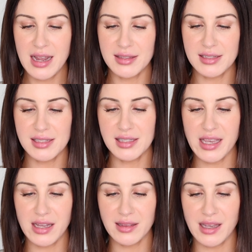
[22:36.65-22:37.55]
This is
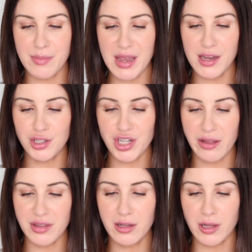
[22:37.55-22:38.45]
the Les Beiges
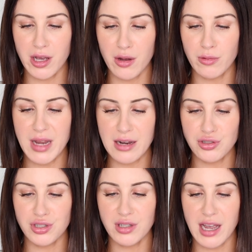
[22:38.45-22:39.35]
Healthy Glow
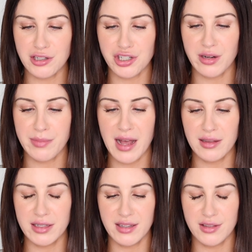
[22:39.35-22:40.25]
Natural Eyeshadow
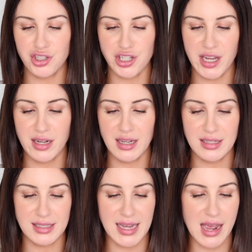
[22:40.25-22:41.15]
Palette in the shade
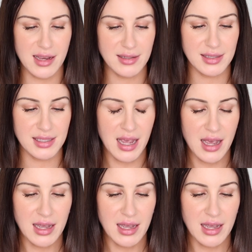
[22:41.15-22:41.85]
Intense.